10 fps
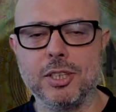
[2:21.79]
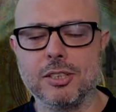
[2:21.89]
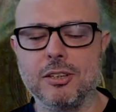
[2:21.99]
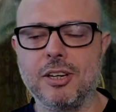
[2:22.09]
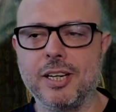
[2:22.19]

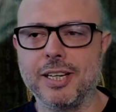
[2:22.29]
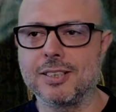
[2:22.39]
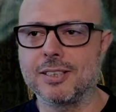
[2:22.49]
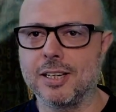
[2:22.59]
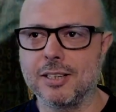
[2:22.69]
police
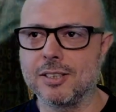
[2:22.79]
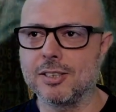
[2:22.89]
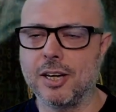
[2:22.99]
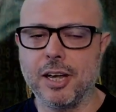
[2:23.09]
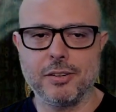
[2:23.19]
lights
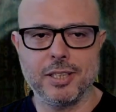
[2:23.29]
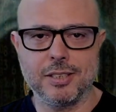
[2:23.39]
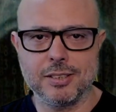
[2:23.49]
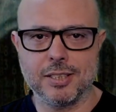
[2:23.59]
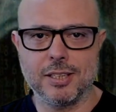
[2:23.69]
and
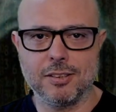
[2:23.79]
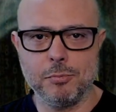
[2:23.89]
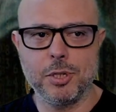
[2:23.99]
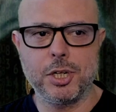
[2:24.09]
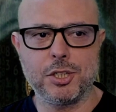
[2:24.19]
sirens
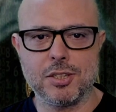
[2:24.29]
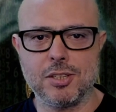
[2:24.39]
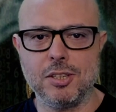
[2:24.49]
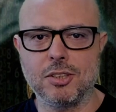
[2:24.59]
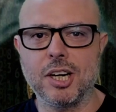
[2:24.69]
and
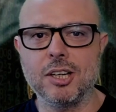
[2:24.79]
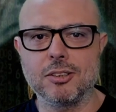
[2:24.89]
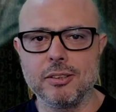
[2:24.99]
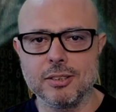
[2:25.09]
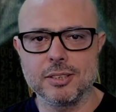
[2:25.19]
emergency
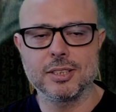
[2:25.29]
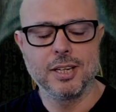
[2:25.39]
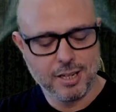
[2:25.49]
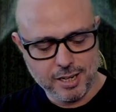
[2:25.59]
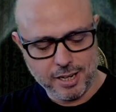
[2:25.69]
titles